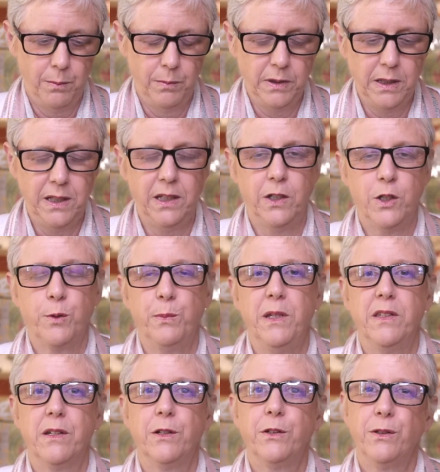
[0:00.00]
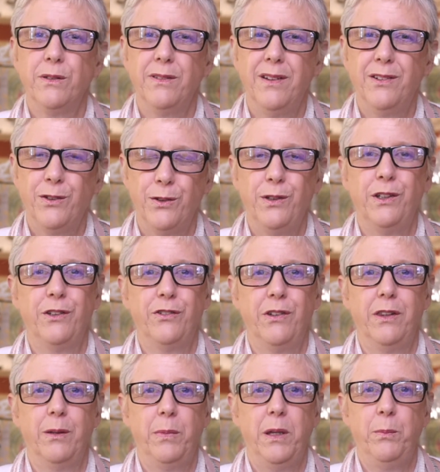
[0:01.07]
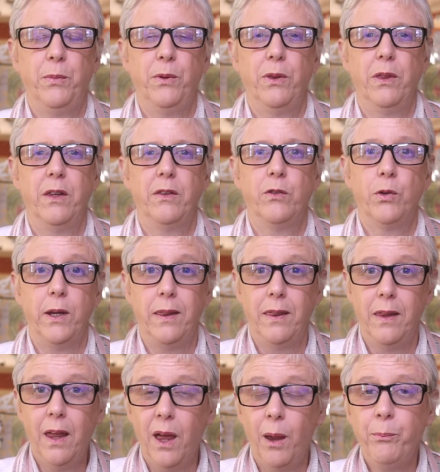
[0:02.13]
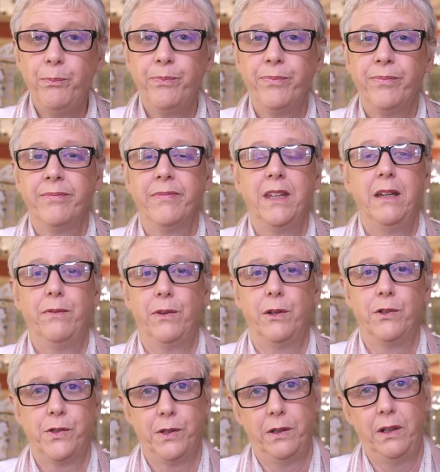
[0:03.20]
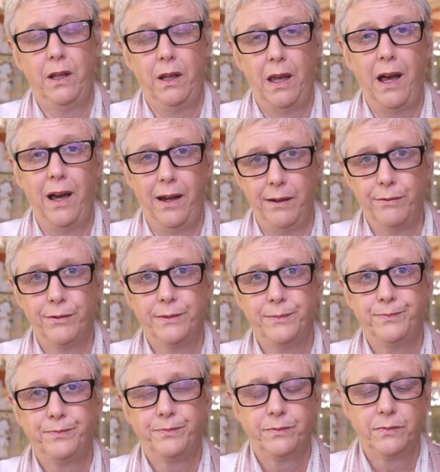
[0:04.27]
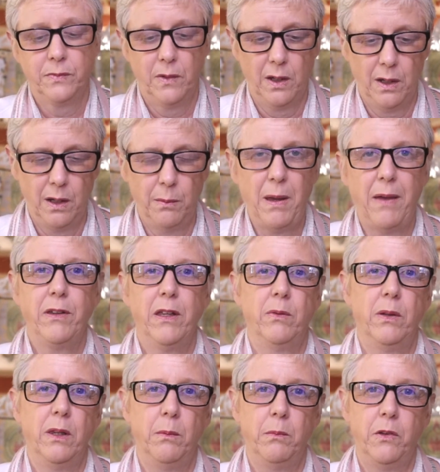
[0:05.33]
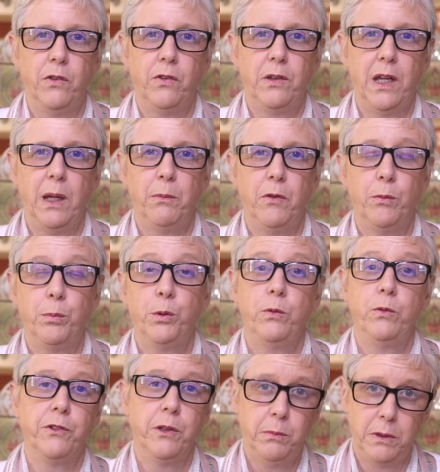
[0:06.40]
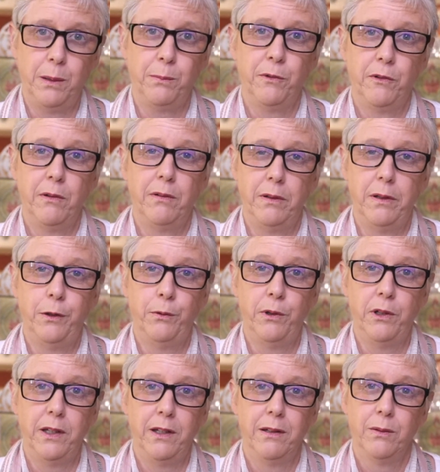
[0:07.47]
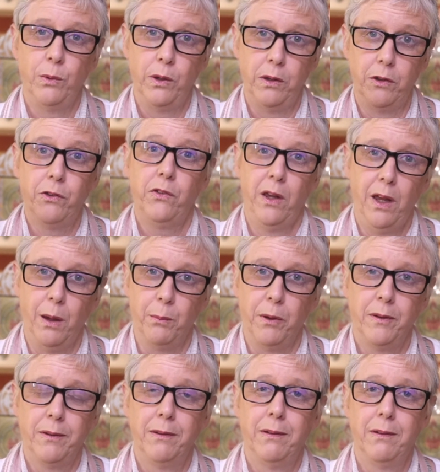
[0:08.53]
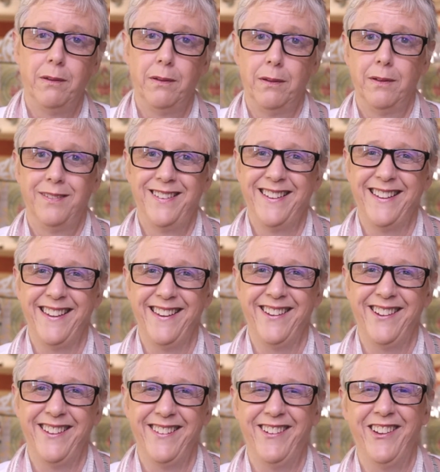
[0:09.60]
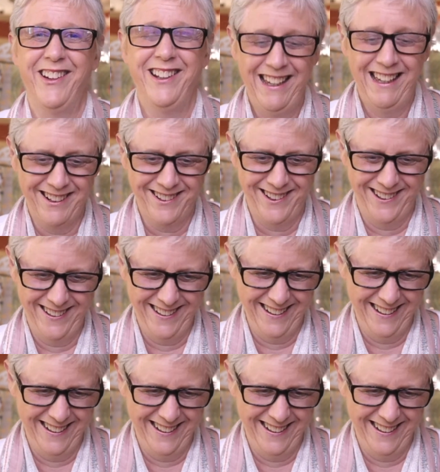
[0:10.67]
Lineage means their tradition. The people that train them, if they're still alive, have given them the stamp of approval, sometimes literally with a stamp on a letter.